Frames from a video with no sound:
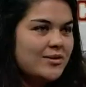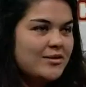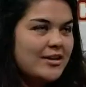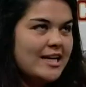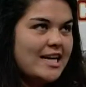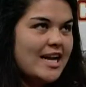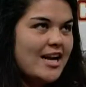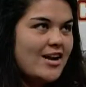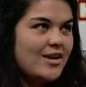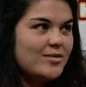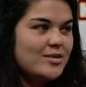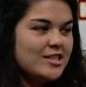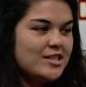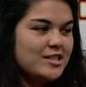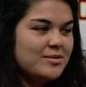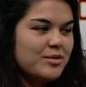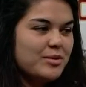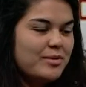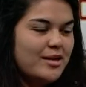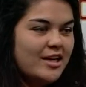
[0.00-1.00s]
right now I'm just
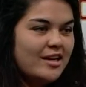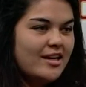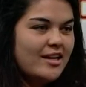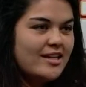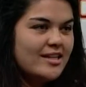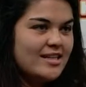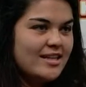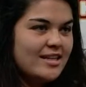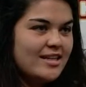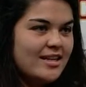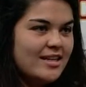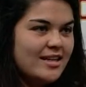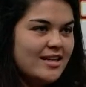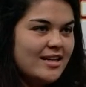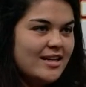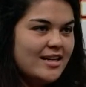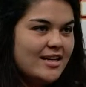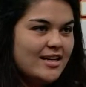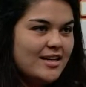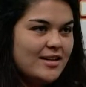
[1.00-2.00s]
preparing
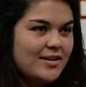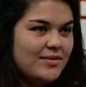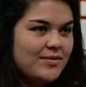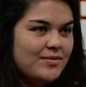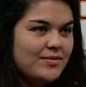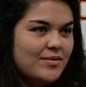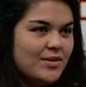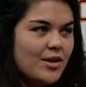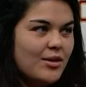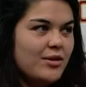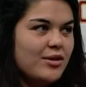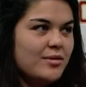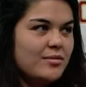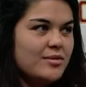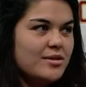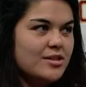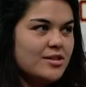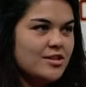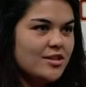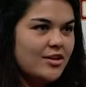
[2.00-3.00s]
to go to
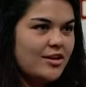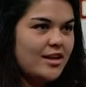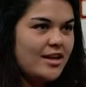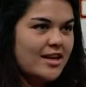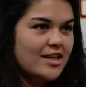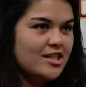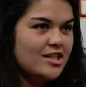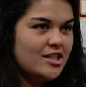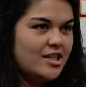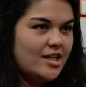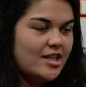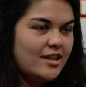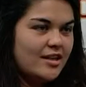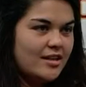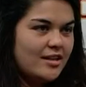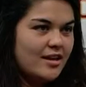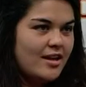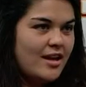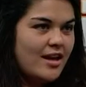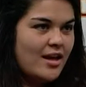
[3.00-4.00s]
Missouri next year,
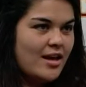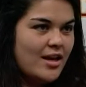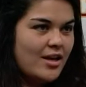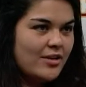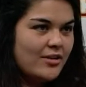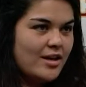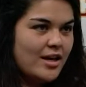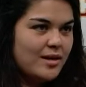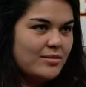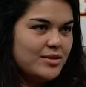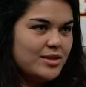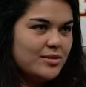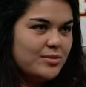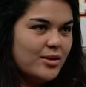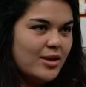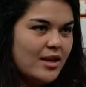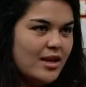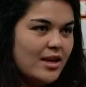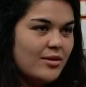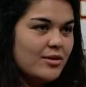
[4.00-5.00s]
and I'm just
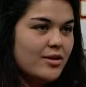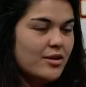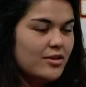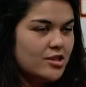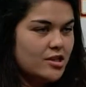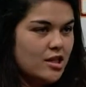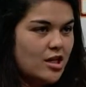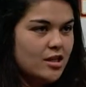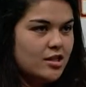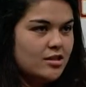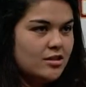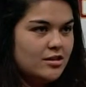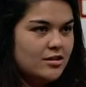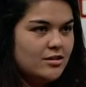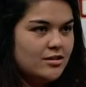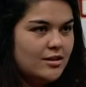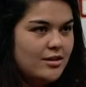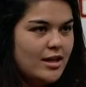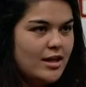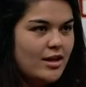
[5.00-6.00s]
working out with Coach
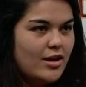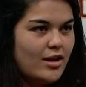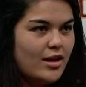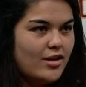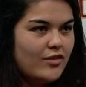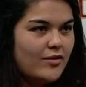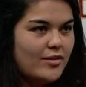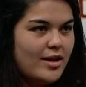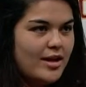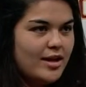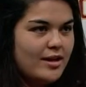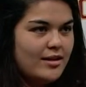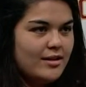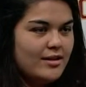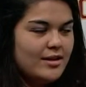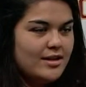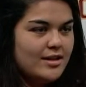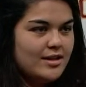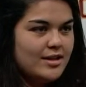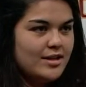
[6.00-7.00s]
Skockle a lot on my
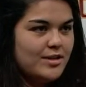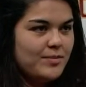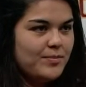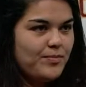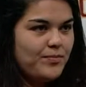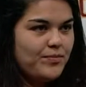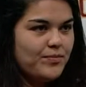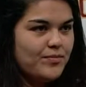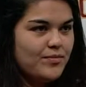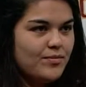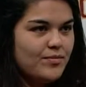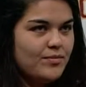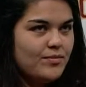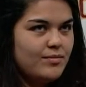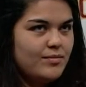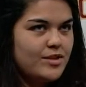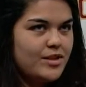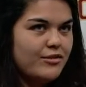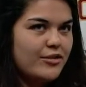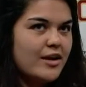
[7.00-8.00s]

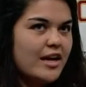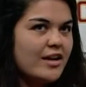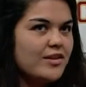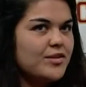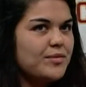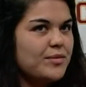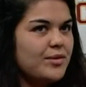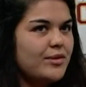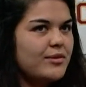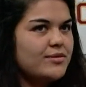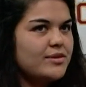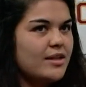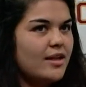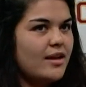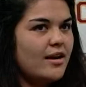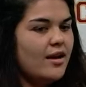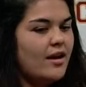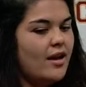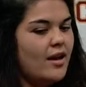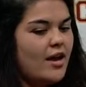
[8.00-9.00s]
different kinds of moves that
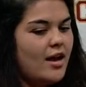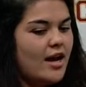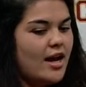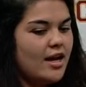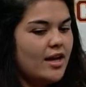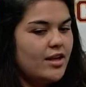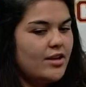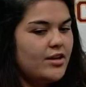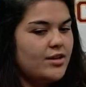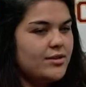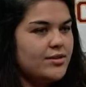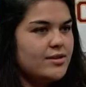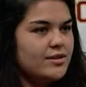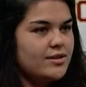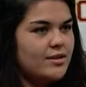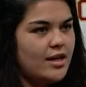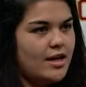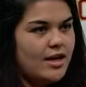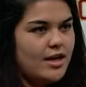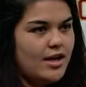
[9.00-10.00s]
I can use,
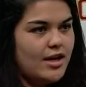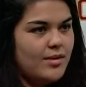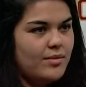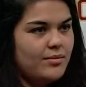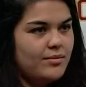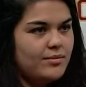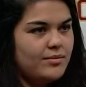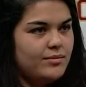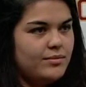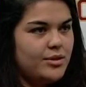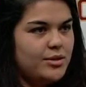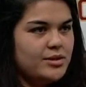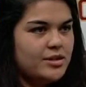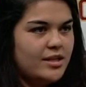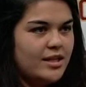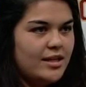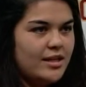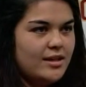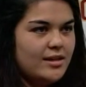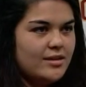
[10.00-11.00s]

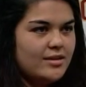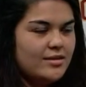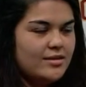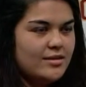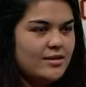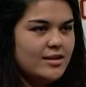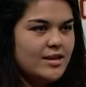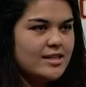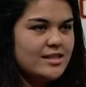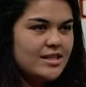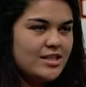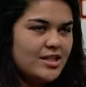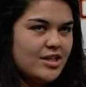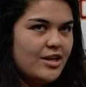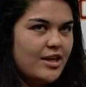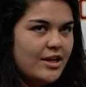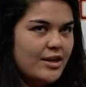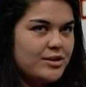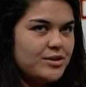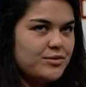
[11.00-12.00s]
mostly because this year
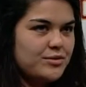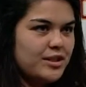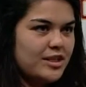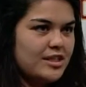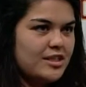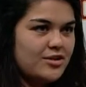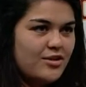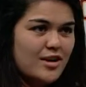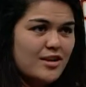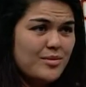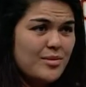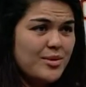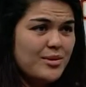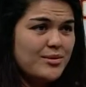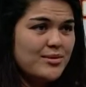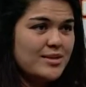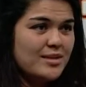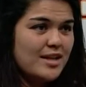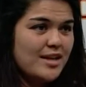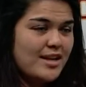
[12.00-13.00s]
I used really strength moves